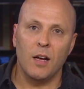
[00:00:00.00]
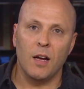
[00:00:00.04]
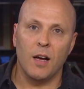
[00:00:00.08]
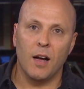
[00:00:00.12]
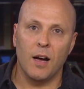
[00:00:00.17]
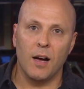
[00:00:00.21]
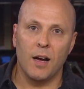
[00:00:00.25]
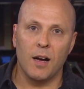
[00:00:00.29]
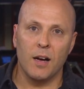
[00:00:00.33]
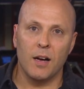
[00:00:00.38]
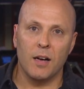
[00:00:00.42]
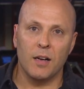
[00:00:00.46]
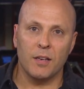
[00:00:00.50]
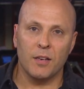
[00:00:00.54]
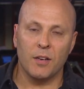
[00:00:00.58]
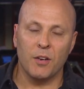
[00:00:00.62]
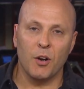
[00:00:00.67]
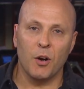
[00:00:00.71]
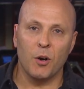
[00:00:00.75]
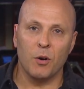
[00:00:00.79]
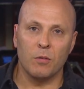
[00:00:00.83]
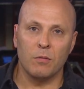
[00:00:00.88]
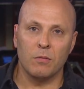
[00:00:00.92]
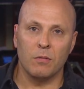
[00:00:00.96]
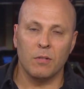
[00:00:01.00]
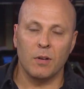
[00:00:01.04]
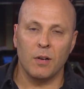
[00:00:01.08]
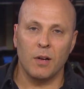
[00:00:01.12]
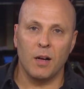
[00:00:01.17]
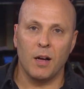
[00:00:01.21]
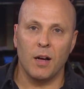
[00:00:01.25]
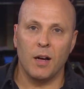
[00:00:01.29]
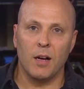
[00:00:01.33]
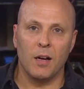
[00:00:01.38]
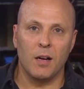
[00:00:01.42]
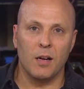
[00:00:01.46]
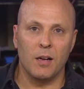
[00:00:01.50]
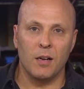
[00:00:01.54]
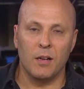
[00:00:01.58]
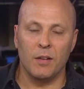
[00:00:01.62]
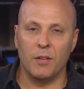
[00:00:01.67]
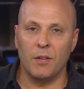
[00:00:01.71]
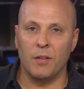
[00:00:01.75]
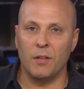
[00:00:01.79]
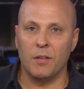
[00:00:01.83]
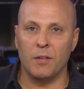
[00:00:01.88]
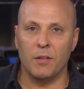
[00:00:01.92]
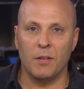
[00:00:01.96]
Uh, you know, uh,
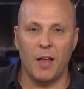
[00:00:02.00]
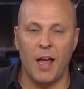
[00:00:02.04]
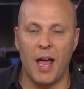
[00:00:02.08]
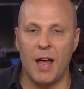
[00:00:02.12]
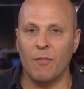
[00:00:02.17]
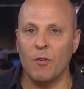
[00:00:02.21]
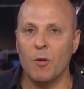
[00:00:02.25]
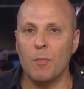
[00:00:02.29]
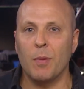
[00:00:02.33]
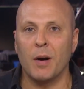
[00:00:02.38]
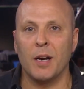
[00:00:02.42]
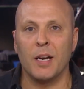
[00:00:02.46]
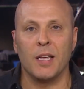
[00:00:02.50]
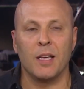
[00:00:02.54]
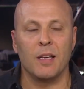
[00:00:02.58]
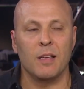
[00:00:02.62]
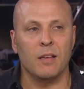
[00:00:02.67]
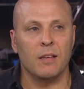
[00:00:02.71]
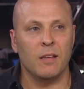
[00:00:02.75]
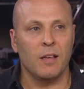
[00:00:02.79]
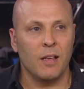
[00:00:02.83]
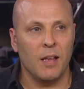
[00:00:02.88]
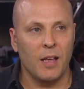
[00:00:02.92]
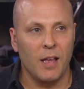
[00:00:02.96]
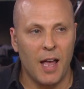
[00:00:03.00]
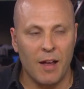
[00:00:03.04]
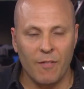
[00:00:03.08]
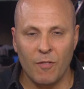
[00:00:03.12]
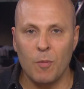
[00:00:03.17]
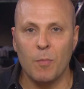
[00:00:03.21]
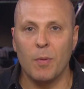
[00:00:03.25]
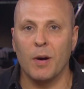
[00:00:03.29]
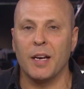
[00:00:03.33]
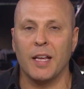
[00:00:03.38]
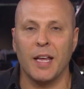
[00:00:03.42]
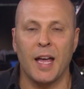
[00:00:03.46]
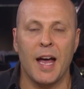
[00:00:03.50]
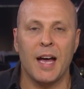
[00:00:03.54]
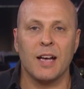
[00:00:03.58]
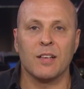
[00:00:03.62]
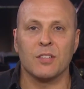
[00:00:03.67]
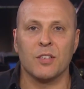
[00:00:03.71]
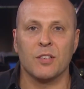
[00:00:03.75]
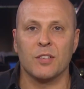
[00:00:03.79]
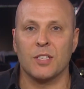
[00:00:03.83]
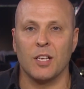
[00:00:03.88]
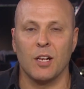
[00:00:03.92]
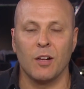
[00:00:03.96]
everybody everybody
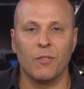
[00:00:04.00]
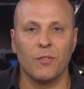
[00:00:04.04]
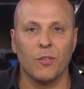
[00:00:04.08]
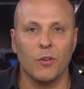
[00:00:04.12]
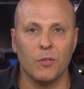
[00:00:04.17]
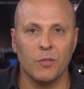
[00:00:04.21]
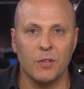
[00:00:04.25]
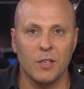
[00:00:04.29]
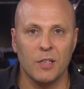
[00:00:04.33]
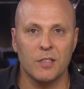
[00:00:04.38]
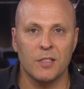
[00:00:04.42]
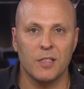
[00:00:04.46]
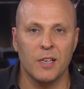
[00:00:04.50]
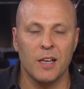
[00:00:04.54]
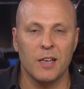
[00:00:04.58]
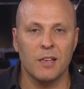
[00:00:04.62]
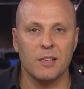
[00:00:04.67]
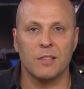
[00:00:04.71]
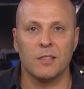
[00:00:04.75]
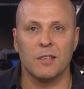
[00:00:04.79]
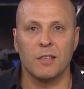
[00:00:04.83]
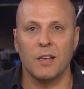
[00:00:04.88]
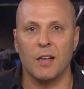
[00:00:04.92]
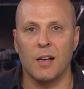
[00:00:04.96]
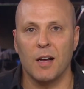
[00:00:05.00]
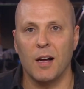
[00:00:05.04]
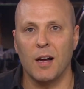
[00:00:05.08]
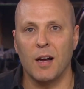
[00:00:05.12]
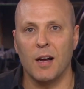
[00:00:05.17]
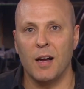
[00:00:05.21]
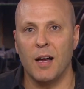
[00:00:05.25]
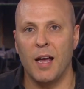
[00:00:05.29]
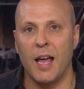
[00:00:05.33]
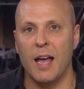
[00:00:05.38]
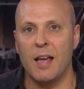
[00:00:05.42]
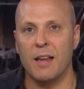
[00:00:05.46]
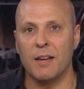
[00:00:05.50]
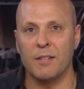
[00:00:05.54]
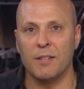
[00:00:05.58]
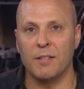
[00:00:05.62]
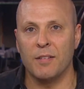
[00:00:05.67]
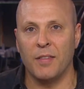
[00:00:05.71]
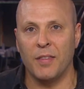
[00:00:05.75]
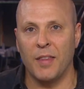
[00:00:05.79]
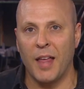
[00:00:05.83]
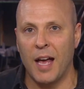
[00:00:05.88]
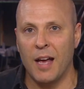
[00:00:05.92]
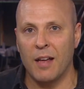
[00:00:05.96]
has a cell phone these days, uh,
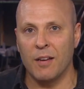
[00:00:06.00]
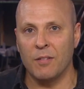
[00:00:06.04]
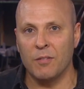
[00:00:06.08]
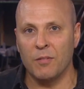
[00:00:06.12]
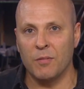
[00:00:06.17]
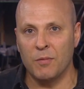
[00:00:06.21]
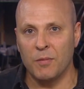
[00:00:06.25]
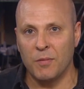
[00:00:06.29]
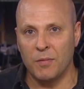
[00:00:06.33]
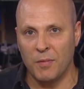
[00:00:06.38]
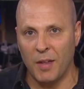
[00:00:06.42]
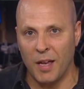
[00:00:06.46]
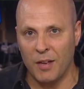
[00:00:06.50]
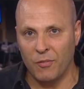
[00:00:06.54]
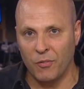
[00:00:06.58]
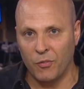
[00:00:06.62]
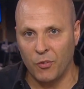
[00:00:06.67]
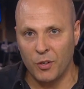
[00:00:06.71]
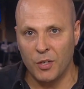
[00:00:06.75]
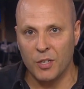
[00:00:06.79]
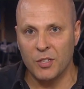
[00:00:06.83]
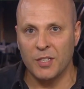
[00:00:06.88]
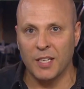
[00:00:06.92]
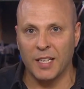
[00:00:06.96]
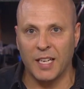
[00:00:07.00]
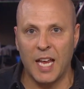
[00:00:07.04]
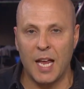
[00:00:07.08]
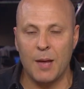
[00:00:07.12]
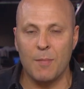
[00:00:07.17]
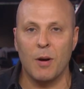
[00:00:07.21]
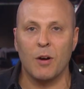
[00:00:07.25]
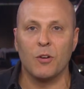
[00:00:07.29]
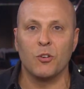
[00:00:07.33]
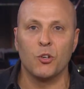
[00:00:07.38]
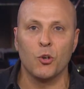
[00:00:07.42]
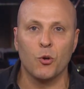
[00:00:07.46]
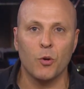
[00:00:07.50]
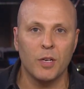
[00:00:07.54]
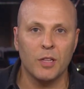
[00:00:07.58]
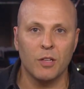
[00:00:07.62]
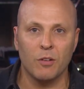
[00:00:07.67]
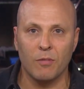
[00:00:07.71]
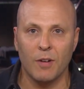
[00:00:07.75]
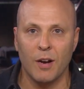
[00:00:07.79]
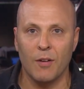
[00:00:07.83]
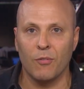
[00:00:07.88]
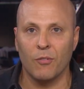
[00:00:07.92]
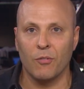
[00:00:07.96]
and that that footage that came out during
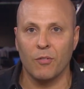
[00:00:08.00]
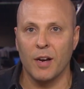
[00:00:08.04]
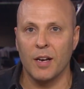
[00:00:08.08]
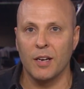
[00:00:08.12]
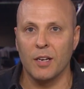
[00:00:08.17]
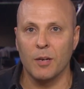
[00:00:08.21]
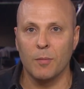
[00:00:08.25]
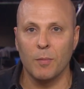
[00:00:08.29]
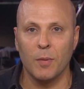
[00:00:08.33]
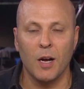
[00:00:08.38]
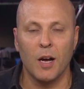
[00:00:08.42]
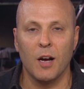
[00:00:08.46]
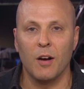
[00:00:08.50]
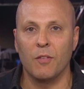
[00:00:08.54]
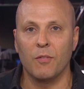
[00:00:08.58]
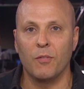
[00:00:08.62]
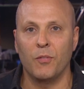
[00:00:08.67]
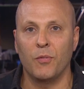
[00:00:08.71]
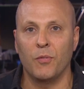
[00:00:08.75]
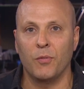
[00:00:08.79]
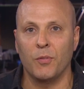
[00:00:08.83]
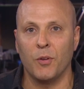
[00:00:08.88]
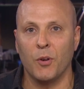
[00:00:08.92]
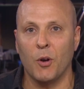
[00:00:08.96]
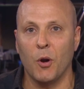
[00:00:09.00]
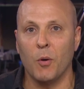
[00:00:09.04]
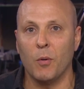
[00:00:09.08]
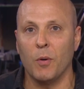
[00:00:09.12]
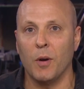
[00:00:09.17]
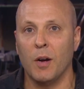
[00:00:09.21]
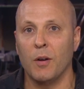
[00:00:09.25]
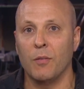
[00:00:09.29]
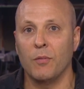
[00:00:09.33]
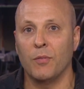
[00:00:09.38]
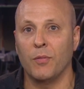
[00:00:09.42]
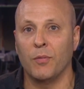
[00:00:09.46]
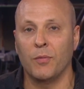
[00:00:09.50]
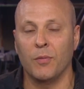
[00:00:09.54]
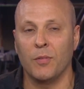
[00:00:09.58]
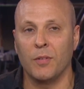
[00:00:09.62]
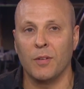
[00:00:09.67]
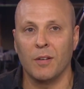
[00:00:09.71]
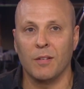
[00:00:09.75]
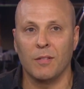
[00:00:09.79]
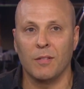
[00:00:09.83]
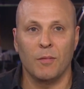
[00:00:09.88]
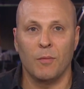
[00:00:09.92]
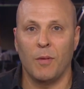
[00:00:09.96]
the referendum of you know of
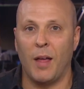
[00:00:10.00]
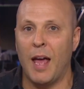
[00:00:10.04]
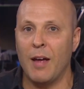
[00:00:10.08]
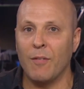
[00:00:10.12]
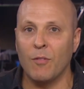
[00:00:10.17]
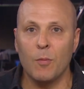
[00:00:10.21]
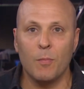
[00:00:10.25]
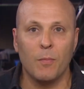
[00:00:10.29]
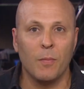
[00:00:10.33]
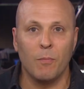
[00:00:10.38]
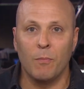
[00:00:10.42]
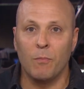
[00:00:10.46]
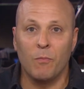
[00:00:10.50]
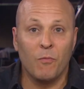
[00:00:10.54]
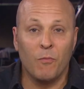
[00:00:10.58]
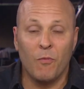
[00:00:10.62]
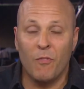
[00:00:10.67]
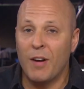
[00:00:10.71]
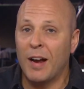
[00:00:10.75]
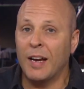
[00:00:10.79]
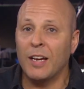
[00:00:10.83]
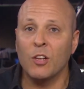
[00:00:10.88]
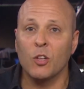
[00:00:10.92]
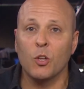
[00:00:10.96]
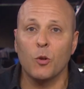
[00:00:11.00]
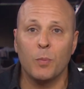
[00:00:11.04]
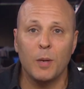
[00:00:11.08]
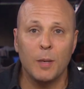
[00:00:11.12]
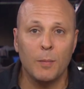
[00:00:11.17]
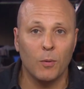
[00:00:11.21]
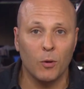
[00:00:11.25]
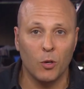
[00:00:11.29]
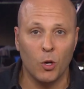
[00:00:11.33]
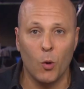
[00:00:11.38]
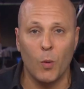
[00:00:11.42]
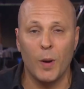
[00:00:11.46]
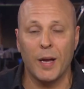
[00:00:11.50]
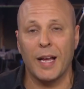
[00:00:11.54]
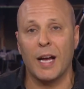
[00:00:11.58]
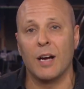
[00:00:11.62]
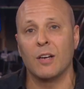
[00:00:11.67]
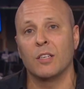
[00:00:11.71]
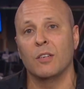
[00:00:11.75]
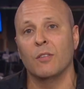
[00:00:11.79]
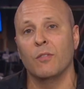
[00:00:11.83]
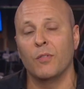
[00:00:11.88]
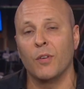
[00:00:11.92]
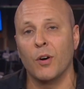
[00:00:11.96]
every regular people going
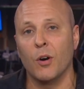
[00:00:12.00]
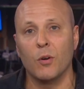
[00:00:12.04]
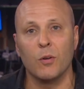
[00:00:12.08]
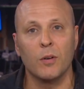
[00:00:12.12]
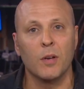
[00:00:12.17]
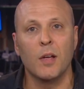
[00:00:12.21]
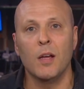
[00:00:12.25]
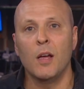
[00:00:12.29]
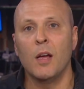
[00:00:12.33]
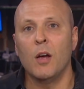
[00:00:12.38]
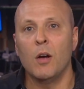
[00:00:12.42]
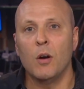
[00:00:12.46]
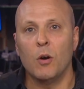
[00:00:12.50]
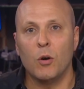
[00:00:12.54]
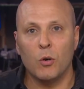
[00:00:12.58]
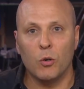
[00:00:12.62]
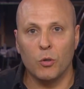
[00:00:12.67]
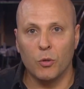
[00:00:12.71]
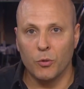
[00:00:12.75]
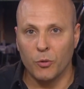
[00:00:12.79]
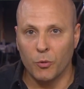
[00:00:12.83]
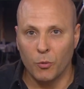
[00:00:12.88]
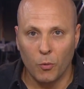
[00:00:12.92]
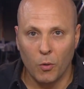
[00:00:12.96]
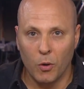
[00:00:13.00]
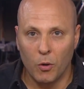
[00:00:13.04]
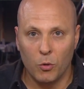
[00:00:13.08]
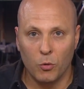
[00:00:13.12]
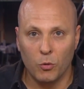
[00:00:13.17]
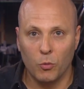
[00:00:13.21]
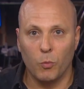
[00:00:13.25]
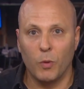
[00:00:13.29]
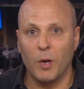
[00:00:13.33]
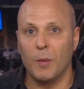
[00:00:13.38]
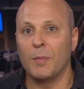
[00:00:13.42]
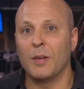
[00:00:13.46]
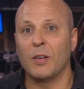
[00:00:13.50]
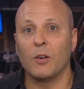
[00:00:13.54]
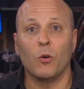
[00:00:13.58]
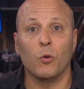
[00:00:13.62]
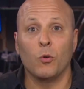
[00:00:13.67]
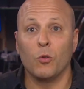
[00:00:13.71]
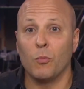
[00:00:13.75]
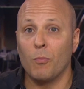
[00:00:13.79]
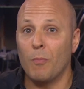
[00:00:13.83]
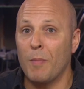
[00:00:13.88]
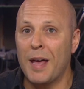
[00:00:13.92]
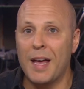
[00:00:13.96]
out to vote, older old women,
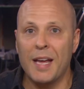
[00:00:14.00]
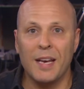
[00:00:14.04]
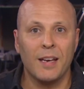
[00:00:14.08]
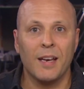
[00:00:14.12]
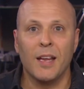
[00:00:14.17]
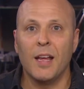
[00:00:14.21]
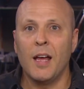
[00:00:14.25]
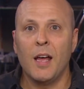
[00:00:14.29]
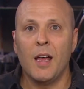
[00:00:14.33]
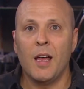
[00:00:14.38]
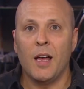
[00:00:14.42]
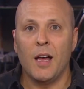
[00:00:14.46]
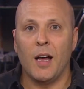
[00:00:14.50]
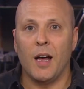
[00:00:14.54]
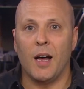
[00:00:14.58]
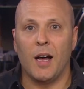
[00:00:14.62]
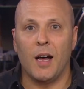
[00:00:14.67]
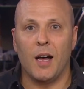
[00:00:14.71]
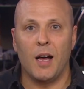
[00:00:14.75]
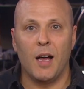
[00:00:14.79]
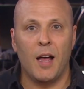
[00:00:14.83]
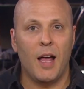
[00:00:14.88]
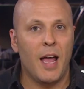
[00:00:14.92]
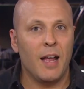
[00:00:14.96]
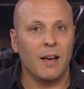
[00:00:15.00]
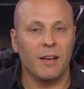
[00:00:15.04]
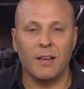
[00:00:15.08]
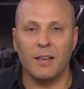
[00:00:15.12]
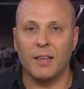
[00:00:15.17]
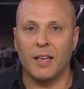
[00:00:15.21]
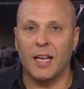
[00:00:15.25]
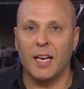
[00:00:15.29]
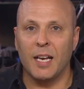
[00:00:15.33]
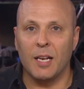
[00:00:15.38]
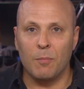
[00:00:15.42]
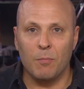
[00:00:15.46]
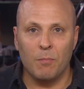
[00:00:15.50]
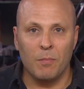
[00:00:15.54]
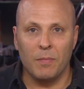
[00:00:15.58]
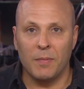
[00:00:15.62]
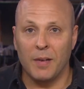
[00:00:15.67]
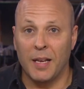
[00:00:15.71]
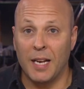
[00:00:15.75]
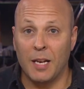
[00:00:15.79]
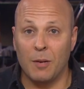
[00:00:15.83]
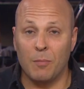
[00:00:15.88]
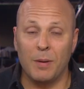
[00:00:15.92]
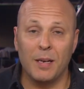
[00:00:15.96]
old men, uh, getting
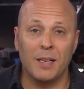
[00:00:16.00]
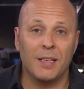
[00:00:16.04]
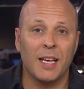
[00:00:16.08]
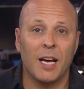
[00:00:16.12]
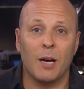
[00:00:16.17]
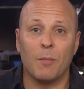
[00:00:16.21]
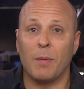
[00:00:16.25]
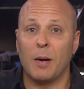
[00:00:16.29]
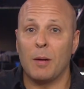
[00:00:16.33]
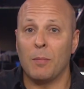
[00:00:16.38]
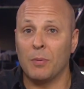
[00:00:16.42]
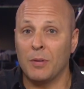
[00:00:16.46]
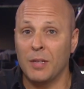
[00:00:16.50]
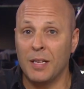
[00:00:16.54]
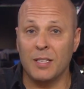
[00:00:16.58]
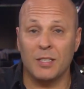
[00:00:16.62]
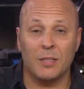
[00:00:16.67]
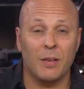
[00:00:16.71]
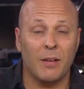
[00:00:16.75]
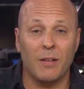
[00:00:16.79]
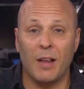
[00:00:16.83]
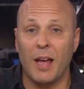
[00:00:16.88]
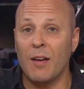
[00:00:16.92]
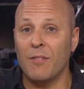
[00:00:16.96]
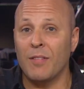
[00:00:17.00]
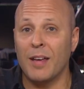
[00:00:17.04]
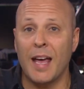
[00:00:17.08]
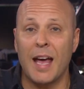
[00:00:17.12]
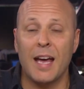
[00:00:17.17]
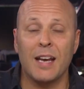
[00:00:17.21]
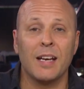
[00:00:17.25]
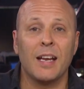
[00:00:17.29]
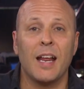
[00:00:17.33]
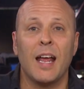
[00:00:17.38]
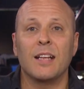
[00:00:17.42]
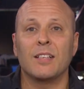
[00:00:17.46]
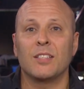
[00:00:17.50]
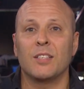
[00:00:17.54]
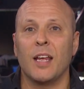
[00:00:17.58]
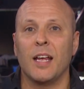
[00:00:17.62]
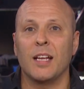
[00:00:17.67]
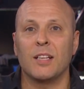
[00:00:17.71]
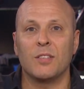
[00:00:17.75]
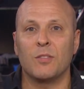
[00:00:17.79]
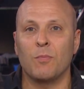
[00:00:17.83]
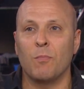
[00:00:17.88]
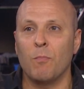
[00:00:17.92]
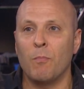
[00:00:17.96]
getting beat down by police, heavy-handed. It's
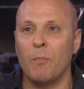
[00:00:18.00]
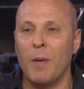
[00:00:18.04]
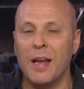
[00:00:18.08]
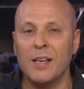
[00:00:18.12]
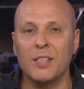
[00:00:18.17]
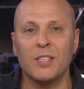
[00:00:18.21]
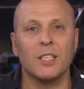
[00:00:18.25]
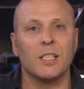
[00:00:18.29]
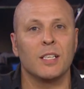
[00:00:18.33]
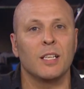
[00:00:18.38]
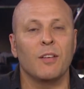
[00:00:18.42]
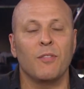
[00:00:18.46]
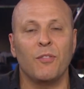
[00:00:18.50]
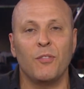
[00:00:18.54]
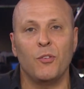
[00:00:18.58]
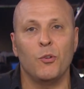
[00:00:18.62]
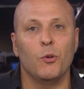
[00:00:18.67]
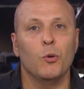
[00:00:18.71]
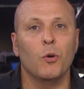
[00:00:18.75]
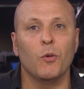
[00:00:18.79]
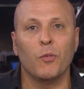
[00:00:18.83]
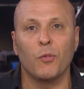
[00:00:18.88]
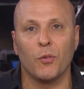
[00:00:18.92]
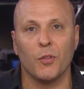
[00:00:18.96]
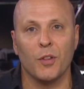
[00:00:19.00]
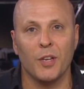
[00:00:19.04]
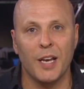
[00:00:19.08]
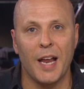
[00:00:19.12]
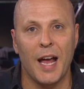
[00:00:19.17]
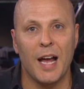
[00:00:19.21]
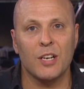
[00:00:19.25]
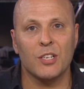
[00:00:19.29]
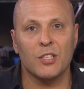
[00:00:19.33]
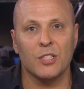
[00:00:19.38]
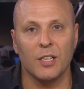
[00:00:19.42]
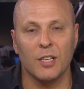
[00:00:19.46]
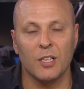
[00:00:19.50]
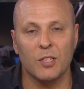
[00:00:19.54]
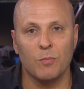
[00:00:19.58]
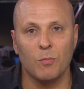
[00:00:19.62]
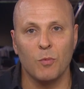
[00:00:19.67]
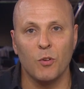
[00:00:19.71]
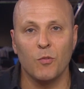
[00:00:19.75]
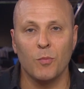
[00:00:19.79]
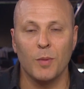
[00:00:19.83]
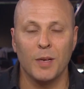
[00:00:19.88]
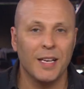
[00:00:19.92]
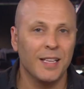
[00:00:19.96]
it's basically fuel for the nationalist
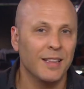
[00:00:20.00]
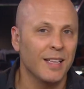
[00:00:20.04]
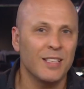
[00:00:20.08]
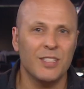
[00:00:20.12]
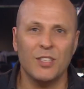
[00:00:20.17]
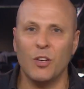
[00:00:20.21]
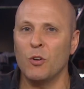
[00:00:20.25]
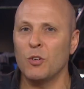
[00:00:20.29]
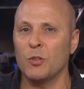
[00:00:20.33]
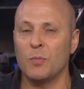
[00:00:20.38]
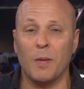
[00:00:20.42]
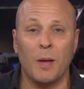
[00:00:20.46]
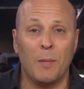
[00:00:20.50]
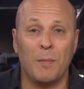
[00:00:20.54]
movement. And this goes.